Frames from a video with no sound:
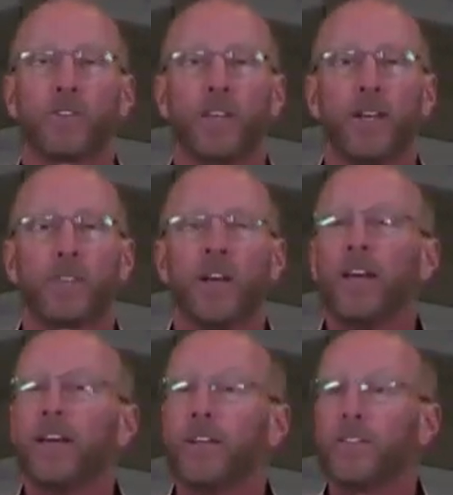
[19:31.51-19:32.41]
says,
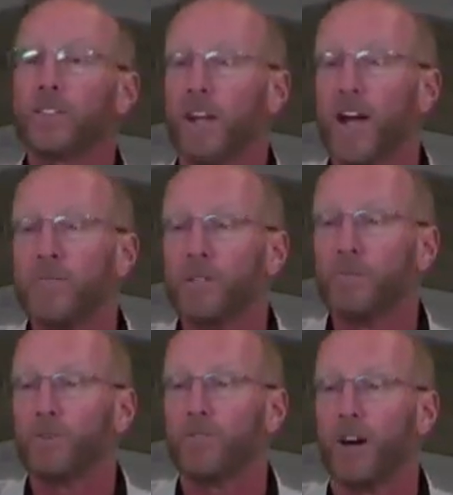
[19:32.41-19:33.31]
it is time to
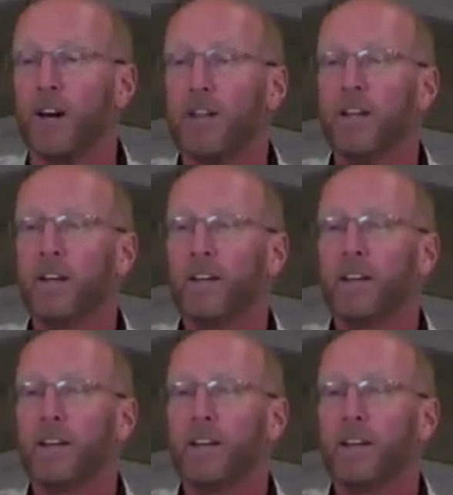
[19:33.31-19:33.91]
move on,